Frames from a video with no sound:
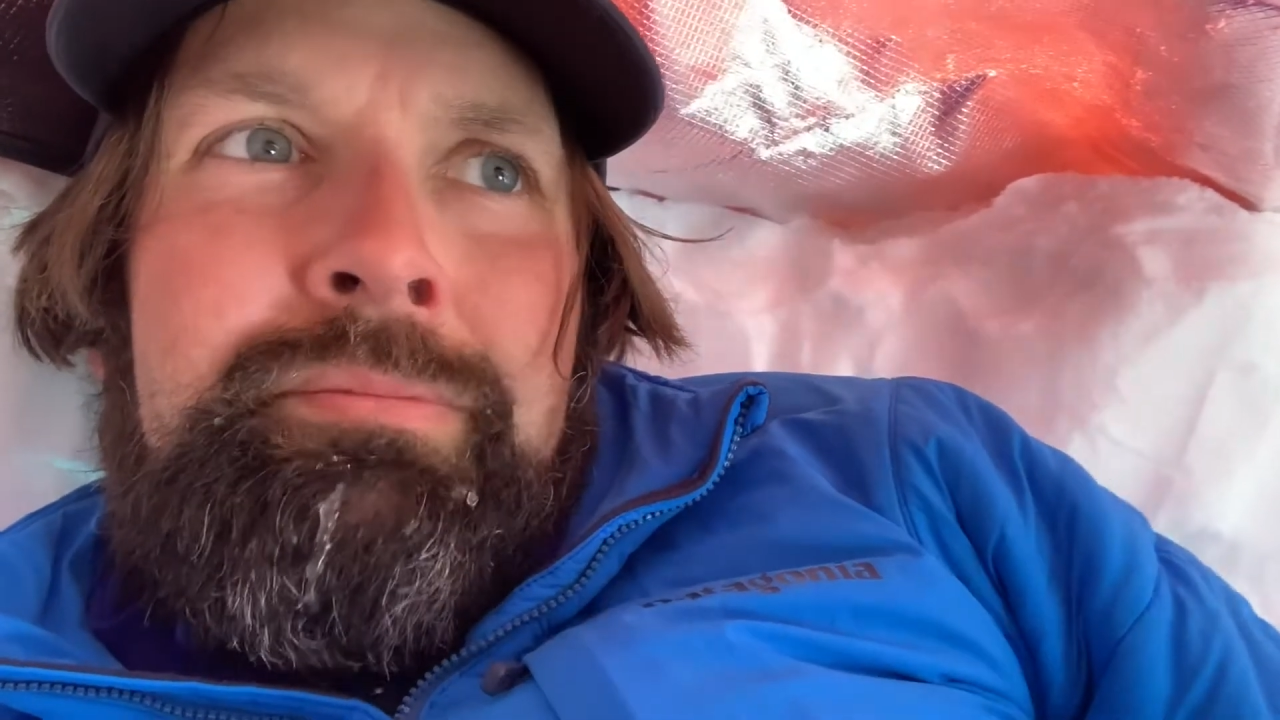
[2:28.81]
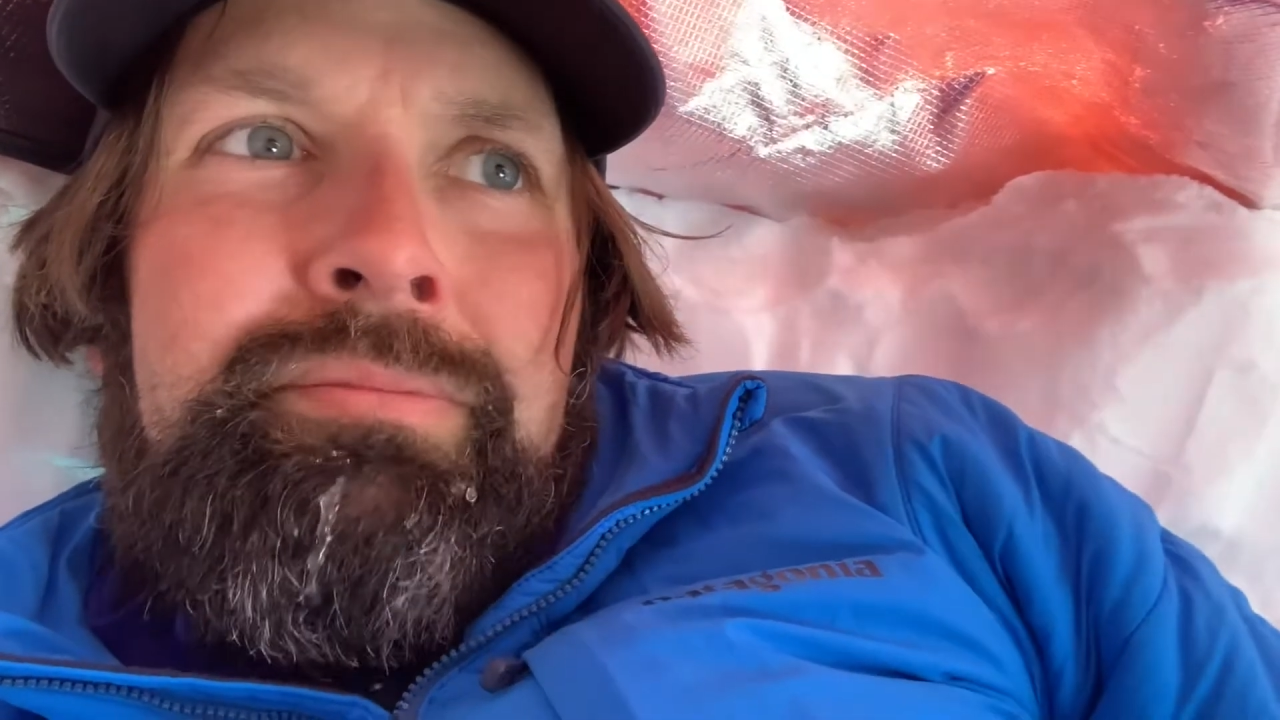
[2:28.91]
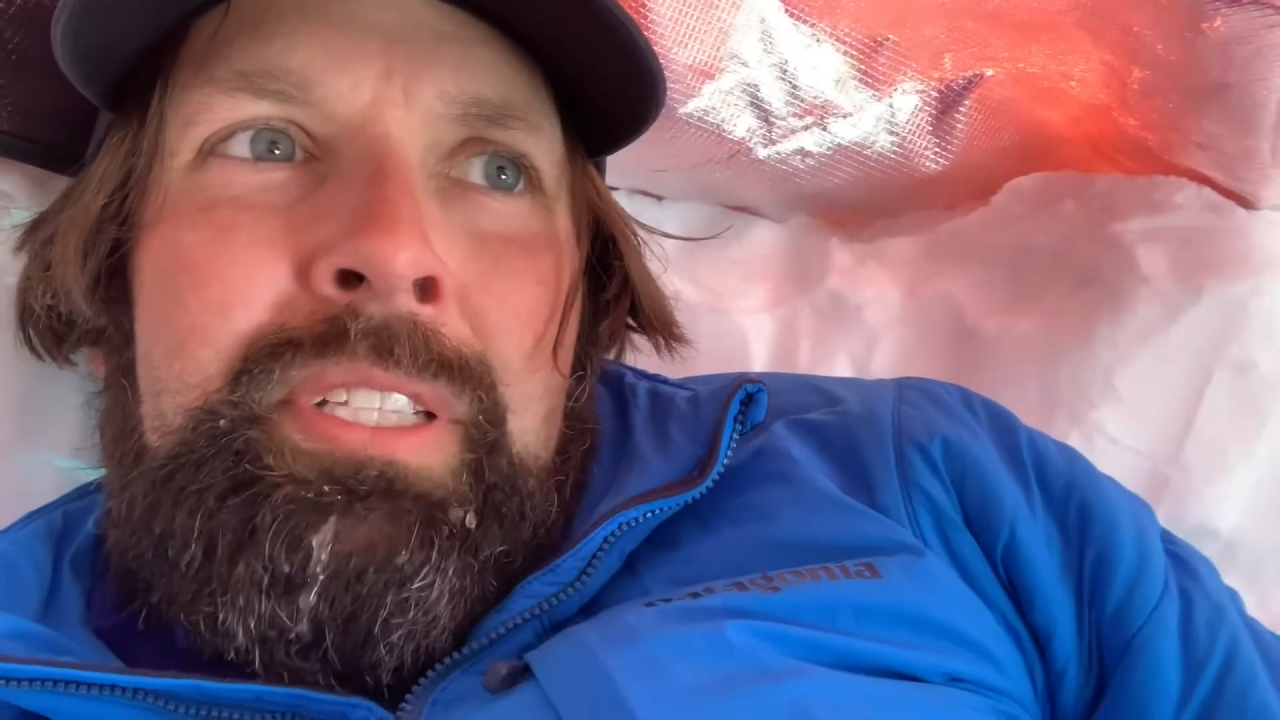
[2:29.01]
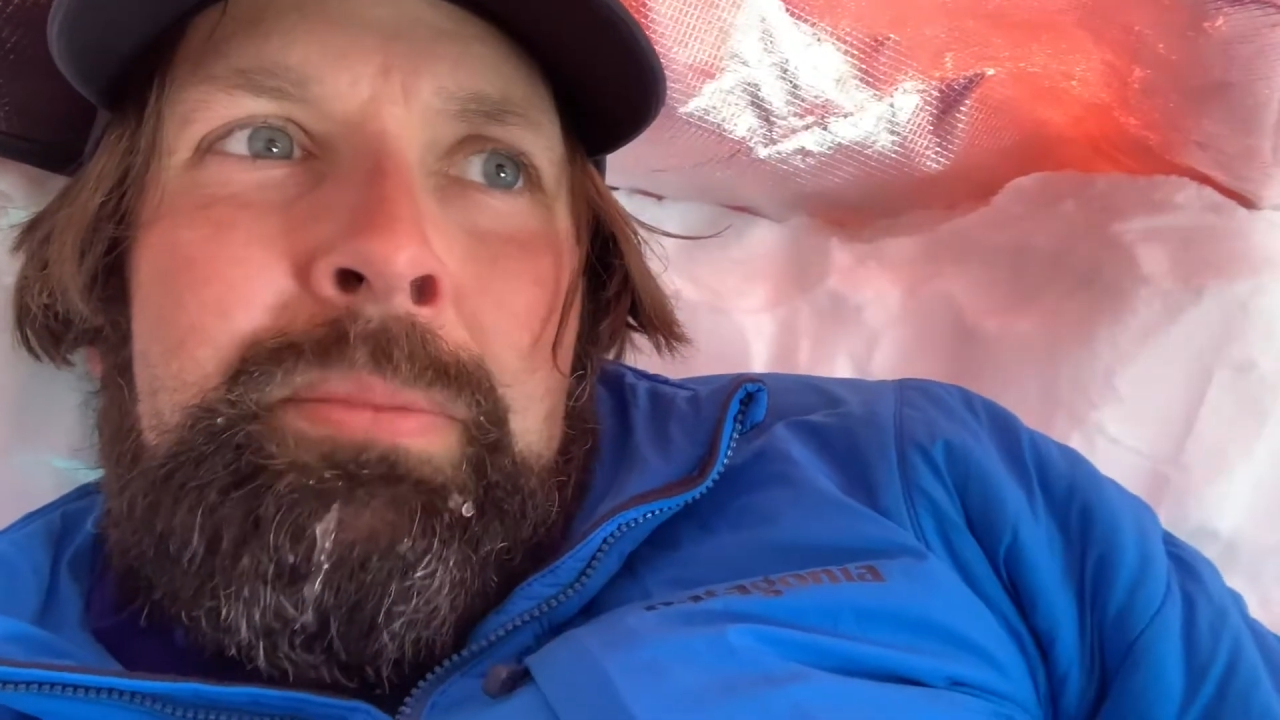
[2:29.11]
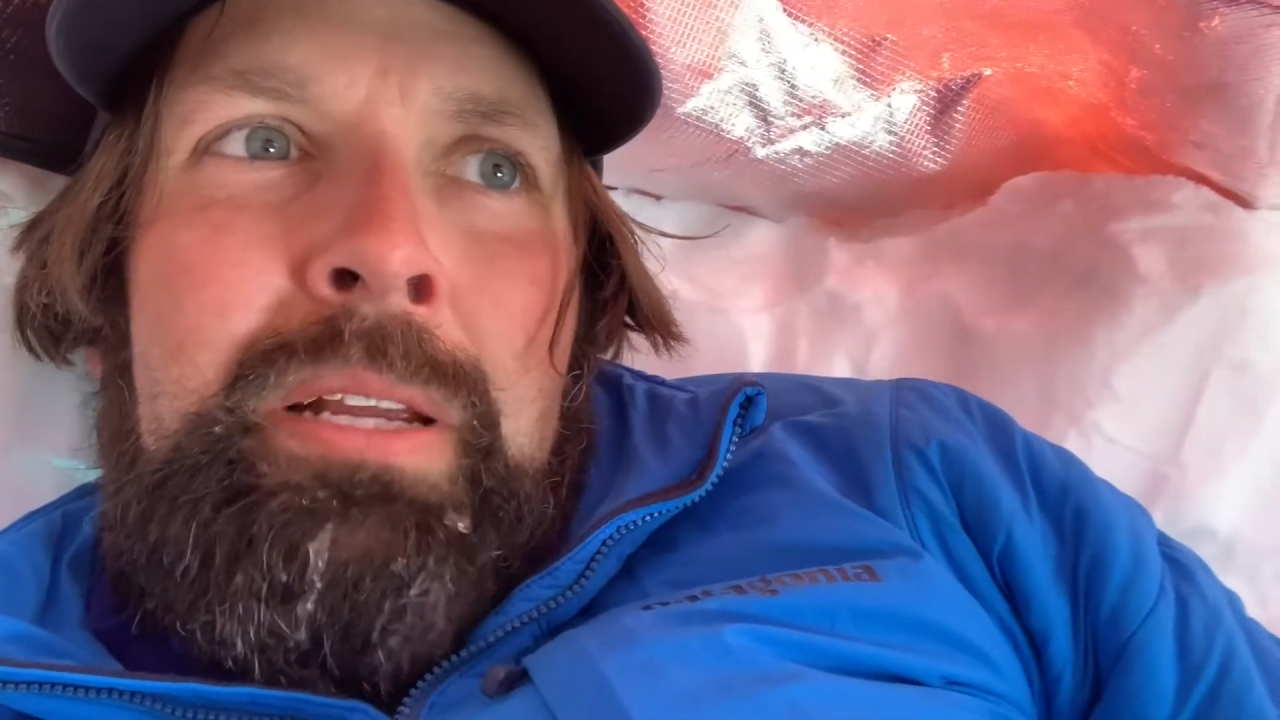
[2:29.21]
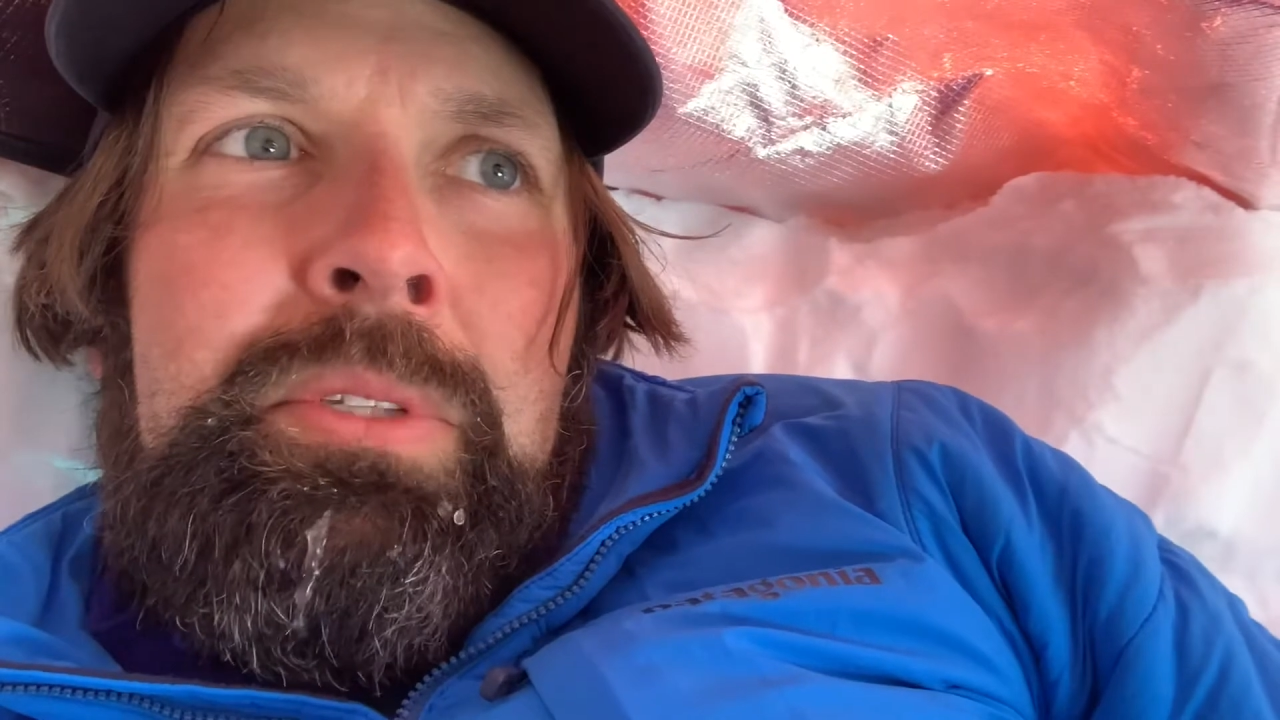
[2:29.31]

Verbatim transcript: sometimes